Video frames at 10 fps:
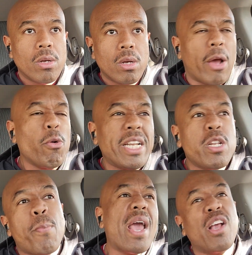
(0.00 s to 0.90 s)
I don't need
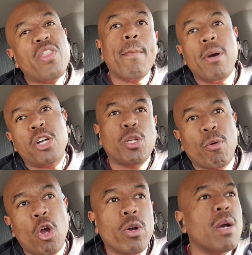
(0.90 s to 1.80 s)
to pay that much,
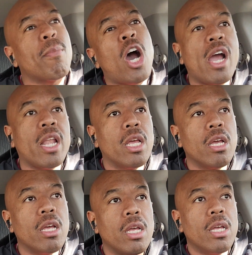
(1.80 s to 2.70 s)
bro. Come on,
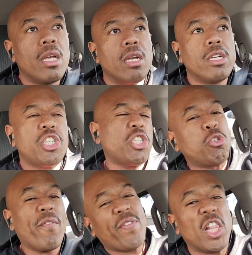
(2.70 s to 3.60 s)
just
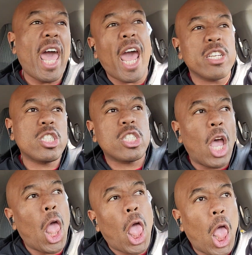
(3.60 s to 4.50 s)
do it for less.
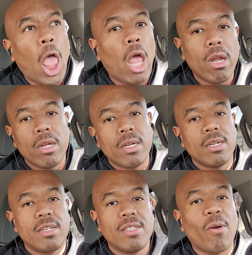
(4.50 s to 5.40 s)

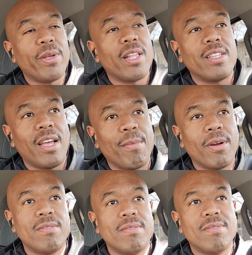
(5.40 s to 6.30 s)
Don't be like that,
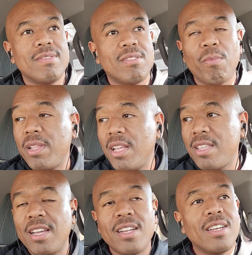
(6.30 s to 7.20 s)
bro. Don't be like
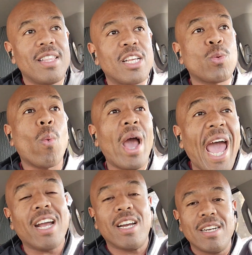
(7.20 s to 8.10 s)
that. That's
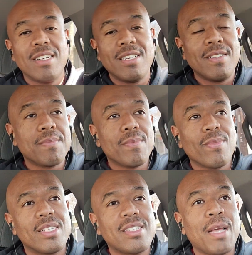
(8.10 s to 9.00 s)
whack.
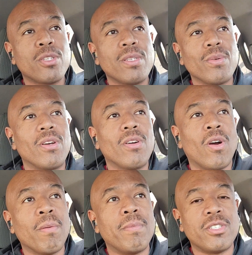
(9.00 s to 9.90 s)
It's absolute
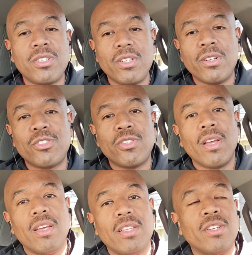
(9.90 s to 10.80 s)
garbage. You're
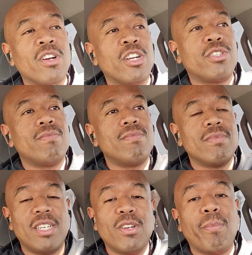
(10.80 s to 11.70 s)

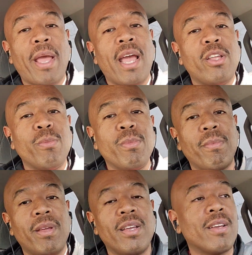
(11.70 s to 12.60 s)
a bad human
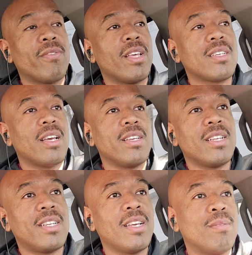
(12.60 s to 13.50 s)
being if that's how you
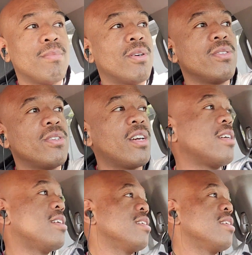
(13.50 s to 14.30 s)
get down, bro. You're not good.